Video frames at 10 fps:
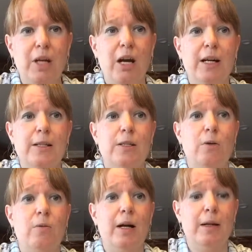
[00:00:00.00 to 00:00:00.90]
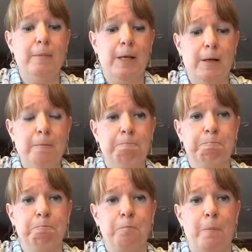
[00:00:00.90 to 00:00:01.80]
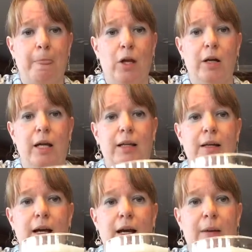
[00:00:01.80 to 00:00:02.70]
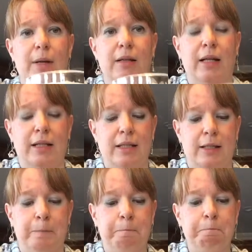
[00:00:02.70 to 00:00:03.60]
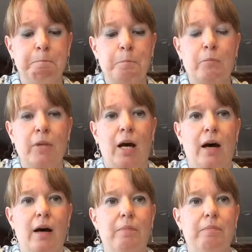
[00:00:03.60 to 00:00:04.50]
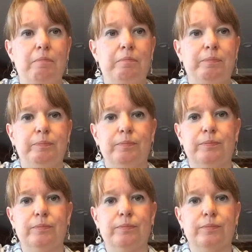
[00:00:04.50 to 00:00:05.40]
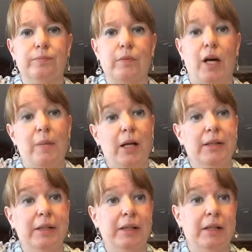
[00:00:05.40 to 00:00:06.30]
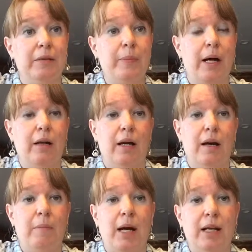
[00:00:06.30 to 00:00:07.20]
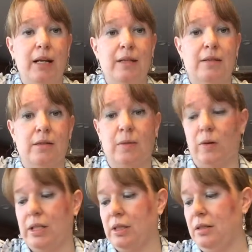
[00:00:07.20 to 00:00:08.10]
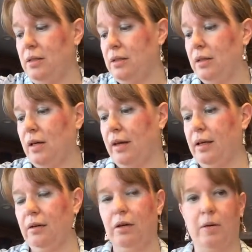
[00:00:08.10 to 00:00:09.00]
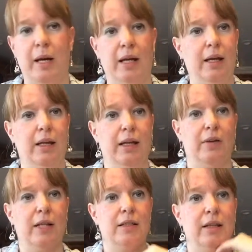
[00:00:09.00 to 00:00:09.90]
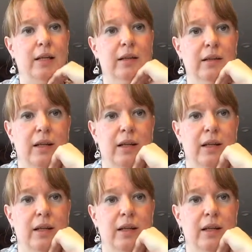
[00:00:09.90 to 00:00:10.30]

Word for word: All right, so while I'm here, oh, Kelly, I got my latte done. Um, I'm all done now, but um, I can answer some questions. I think I'm going to come on again later on tonight.